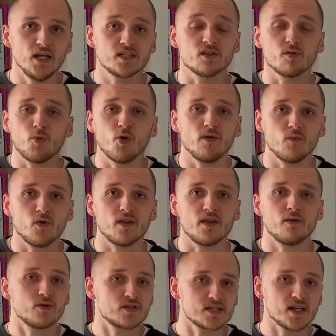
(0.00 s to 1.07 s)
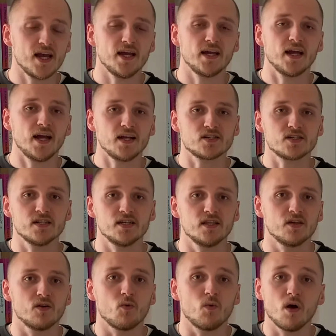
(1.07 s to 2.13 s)
To the point where they were saying
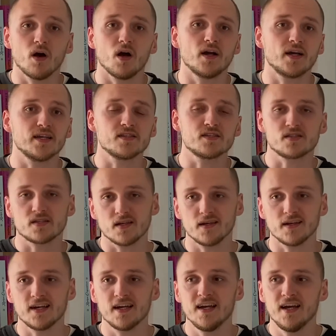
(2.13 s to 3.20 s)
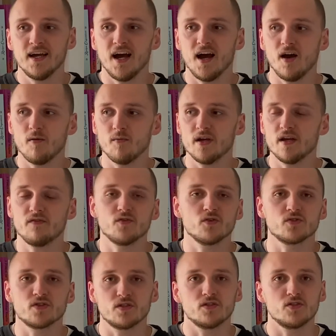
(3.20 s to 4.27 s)
actually that work is to, if
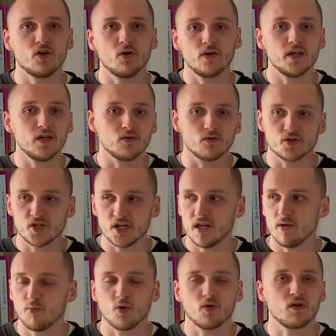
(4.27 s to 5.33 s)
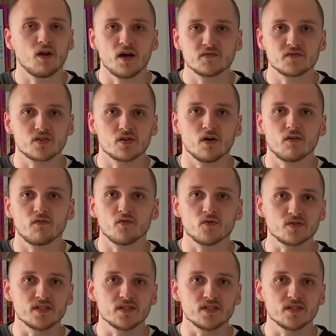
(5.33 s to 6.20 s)
your donkey or sheep or livestock falls